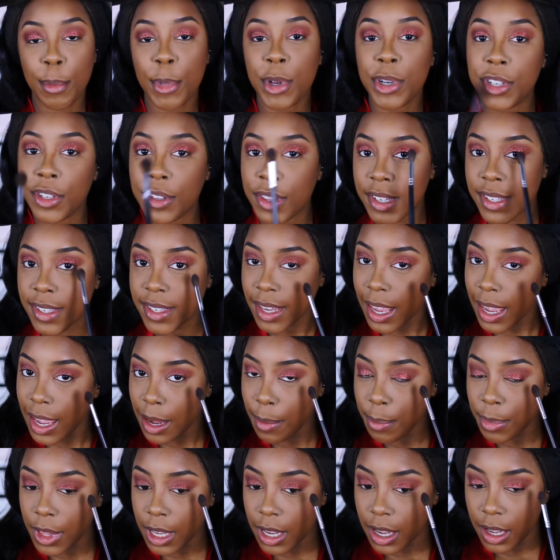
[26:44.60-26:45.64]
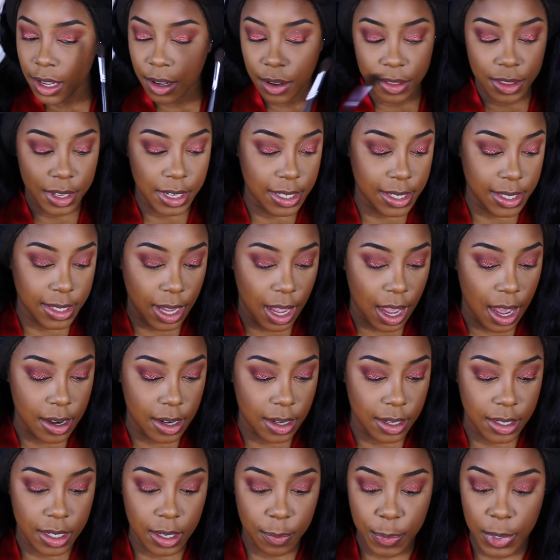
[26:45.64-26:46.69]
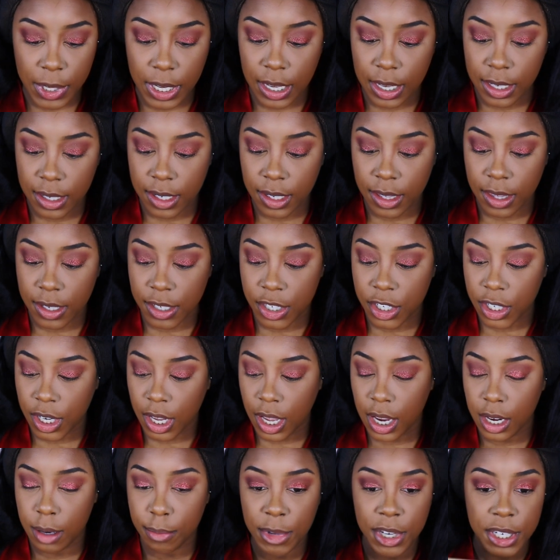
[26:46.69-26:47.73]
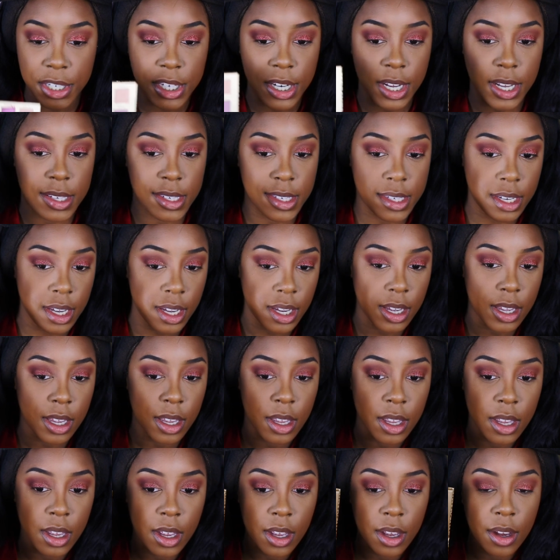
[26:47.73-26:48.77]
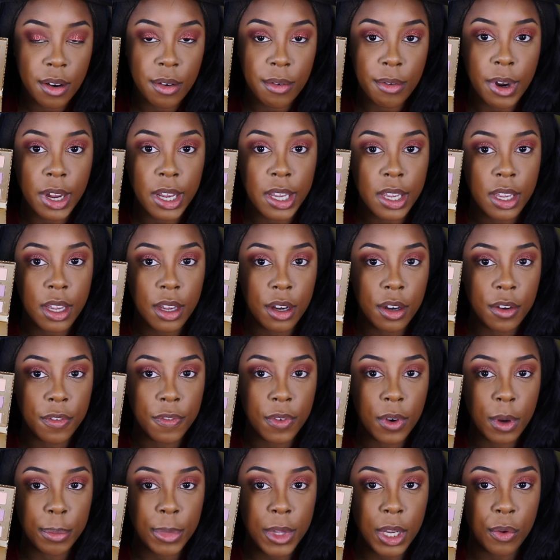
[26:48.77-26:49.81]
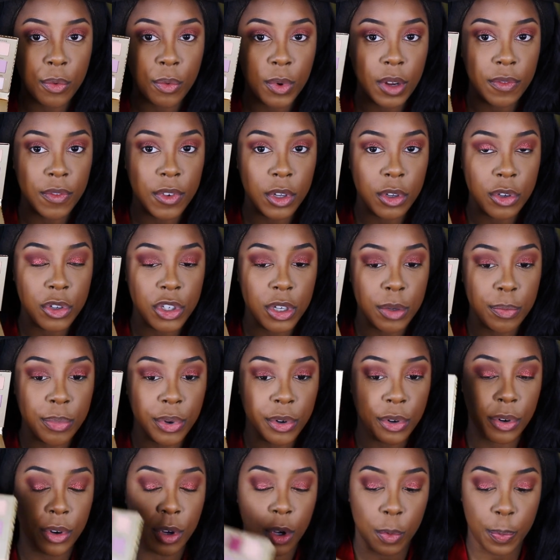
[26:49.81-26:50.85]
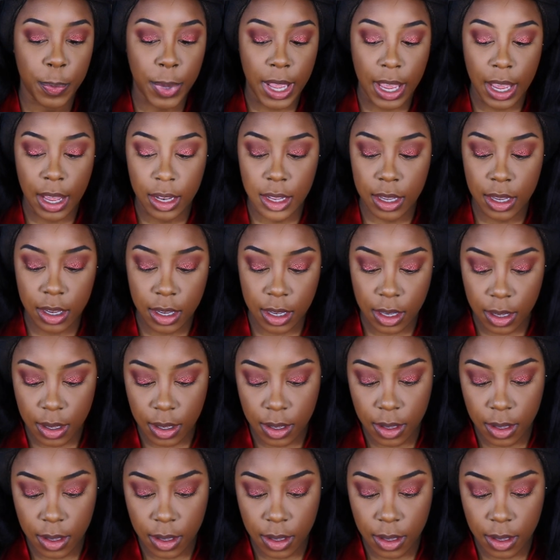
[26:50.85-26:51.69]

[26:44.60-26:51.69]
I'm gonna do the same thing on this side, dipping into the shade Majestic right here from the Revolution Pro palette.